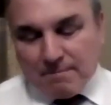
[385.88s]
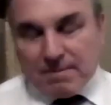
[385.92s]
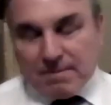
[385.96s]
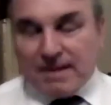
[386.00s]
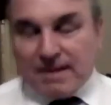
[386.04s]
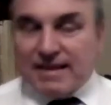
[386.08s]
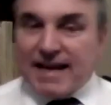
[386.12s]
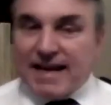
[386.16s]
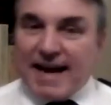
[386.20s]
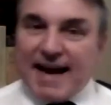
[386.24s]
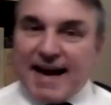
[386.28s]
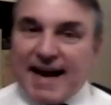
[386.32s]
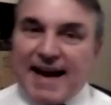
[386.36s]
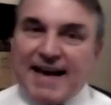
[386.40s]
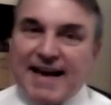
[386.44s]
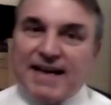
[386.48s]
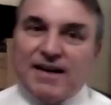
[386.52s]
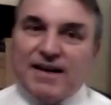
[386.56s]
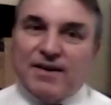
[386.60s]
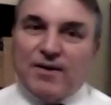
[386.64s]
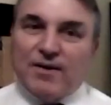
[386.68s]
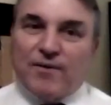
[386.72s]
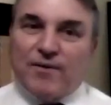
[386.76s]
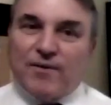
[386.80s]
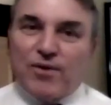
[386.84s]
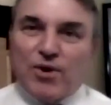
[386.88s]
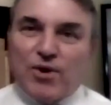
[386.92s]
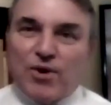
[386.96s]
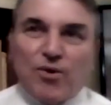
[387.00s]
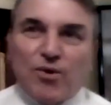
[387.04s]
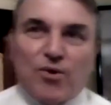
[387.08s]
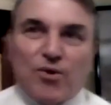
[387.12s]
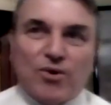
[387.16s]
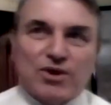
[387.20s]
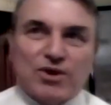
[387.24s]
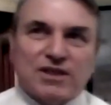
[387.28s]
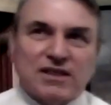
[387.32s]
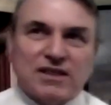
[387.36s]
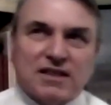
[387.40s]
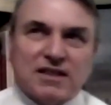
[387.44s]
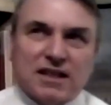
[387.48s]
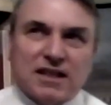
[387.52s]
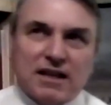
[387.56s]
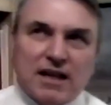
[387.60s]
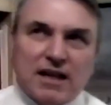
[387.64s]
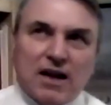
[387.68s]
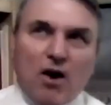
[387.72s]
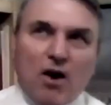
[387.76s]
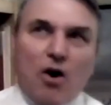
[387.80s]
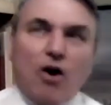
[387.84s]
But then, of course,
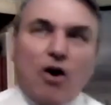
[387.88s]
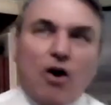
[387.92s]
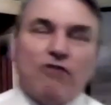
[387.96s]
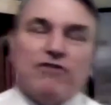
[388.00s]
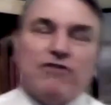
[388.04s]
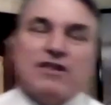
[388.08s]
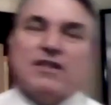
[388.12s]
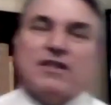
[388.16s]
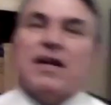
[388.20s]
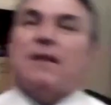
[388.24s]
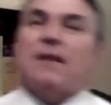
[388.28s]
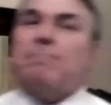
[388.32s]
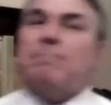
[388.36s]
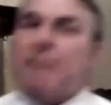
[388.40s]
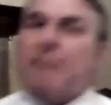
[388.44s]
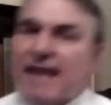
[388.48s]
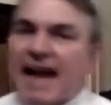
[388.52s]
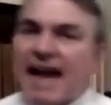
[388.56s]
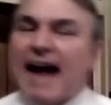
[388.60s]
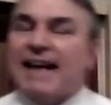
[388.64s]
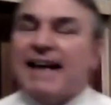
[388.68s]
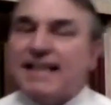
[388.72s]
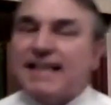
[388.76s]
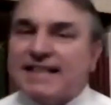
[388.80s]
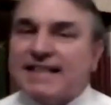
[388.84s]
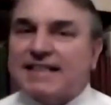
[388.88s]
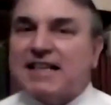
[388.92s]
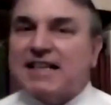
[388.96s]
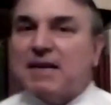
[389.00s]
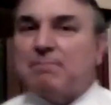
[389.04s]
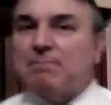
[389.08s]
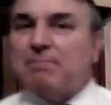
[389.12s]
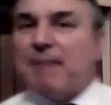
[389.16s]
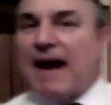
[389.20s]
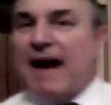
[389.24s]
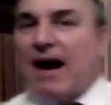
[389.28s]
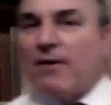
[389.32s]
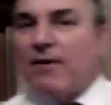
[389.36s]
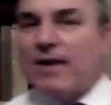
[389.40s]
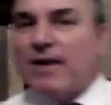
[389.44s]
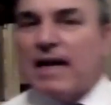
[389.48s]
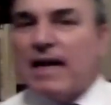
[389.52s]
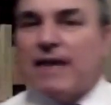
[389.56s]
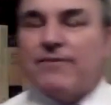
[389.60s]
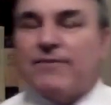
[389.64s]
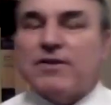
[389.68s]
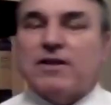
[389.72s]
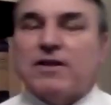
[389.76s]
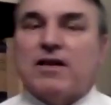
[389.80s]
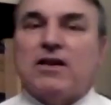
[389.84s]
the horrors began to seep out.
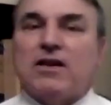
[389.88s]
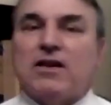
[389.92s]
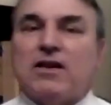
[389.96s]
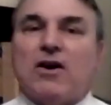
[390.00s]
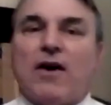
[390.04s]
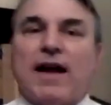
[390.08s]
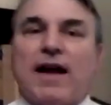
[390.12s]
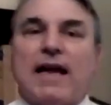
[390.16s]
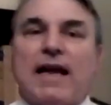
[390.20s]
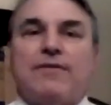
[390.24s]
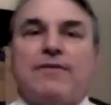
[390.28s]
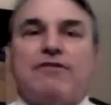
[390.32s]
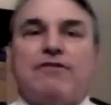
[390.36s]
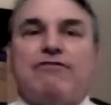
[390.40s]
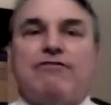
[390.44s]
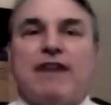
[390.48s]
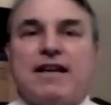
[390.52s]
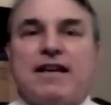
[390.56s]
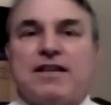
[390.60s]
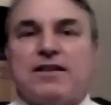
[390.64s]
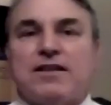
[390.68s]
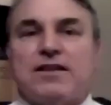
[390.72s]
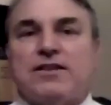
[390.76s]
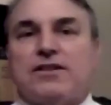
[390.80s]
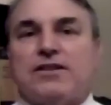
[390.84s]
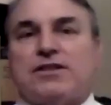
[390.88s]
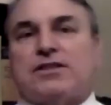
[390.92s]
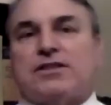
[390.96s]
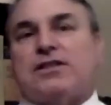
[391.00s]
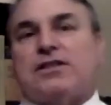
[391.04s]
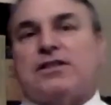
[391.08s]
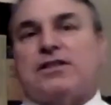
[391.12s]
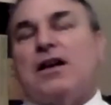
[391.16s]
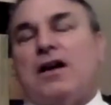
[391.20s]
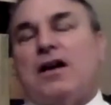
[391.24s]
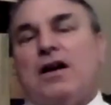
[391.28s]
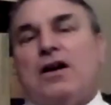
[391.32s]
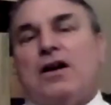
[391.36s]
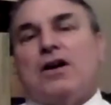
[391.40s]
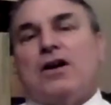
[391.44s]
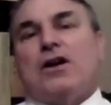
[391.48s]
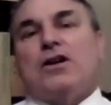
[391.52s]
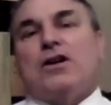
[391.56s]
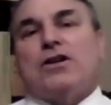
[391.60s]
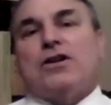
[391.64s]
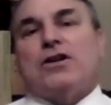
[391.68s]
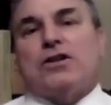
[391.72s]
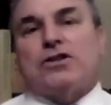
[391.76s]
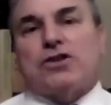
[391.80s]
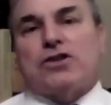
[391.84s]
Even the naive, credulous
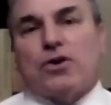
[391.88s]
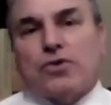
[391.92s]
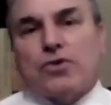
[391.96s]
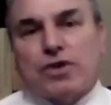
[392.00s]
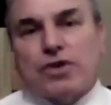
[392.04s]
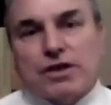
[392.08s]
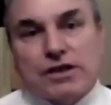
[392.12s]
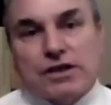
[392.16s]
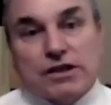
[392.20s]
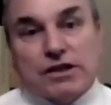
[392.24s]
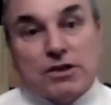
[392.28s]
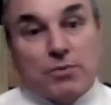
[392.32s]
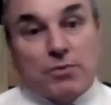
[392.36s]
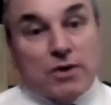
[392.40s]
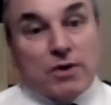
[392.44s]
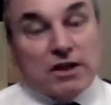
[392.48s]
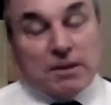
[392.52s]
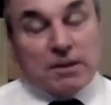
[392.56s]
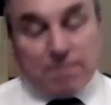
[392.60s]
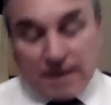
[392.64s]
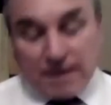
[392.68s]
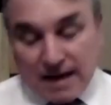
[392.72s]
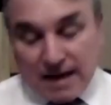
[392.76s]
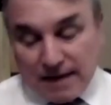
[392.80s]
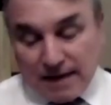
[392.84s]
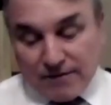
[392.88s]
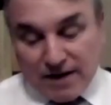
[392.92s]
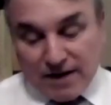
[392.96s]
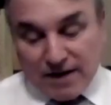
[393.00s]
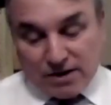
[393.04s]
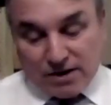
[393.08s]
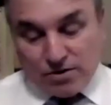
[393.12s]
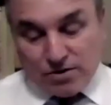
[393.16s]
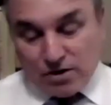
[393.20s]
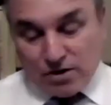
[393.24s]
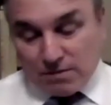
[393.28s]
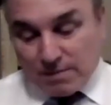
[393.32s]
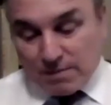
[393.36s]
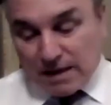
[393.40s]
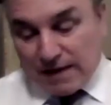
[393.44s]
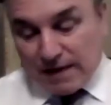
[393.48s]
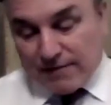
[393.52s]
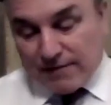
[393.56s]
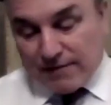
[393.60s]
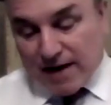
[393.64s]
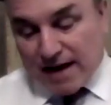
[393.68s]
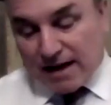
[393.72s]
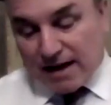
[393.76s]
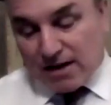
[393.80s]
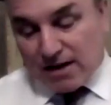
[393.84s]
socialists who wanted to believe it couldn't
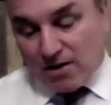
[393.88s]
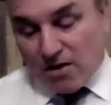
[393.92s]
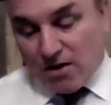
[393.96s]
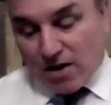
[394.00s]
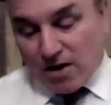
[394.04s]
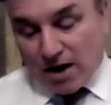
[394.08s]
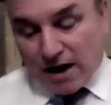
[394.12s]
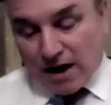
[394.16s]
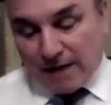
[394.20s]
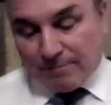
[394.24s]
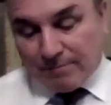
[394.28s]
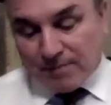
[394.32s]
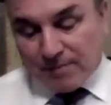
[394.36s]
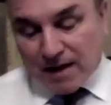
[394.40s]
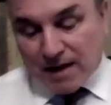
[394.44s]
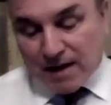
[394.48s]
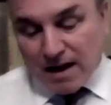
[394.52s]
believe it any longer.